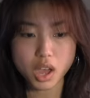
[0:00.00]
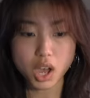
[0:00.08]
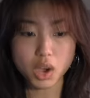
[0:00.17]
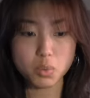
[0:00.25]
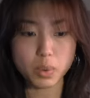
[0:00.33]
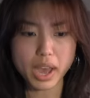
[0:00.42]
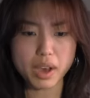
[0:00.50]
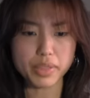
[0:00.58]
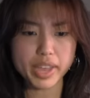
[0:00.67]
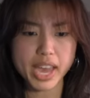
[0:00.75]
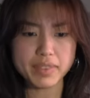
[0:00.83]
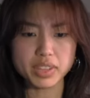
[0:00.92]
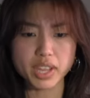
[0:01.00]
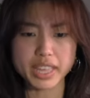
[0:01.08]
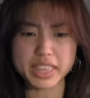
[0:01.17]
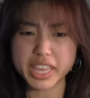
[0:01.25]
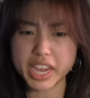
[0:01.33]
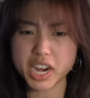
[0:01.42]
Oh, wow, they have a
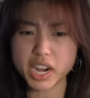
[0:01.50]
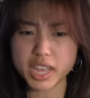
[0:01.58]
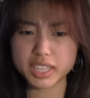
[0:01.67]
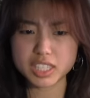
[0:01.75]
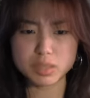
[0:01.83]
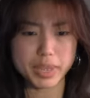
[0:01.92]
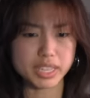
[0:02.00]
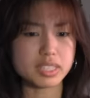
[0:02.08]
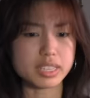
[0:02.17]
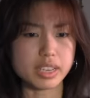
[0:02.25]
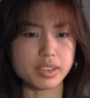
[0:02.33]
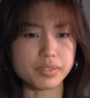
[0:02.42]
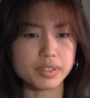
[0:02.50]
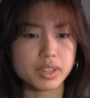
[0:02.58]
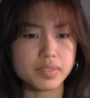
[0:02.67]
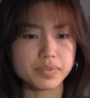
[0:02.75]
lot. They're expensive.